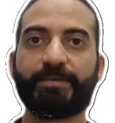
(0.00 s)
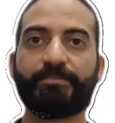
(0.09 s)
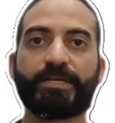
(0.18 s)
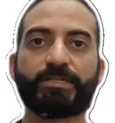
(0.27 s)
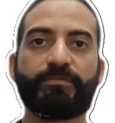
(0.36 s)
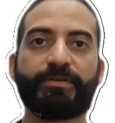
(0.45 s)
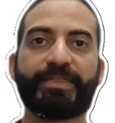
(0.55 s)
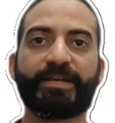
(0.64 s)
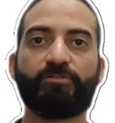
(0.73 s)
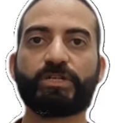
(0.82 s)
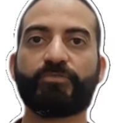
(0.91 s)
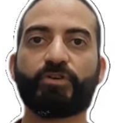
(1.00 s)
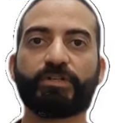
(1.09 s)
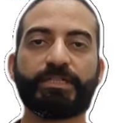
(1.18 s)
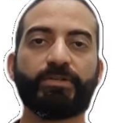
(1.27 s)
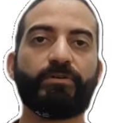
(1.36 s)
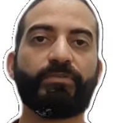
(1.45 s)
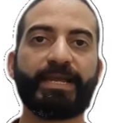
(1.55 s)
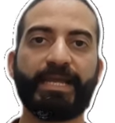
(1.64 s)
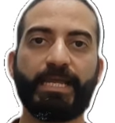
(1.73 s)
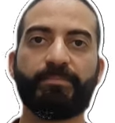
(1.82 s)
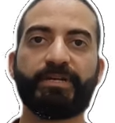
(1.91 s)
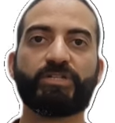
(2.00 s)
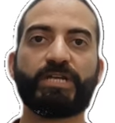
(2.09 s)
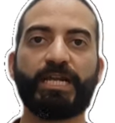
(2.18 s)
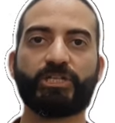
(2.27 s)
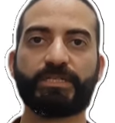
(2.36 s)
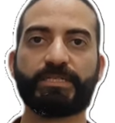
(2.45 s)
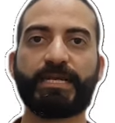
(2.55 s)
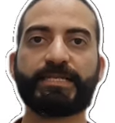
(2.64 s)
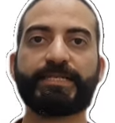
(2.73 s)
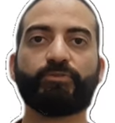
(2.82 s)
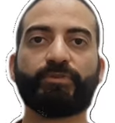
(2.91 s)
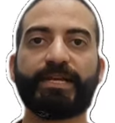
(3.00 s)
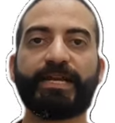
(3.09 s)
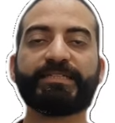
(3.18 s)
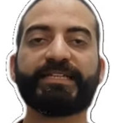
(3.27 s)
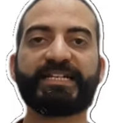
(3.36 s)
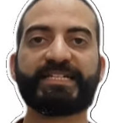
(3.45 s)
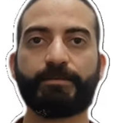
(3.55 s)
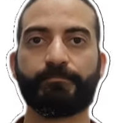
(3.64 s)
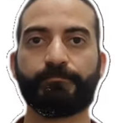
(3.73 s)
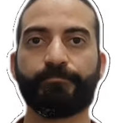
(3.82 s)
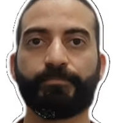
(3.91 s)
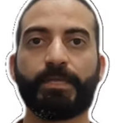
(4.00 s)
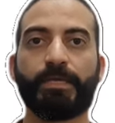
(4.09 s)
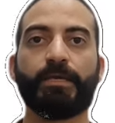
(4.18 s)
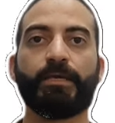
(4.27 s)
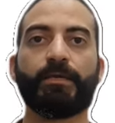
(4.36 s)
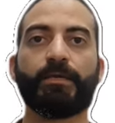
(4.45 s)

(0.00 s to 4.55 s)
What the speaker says: will start by solving the question 14 of the Cambridge IGCSE 2019 exam.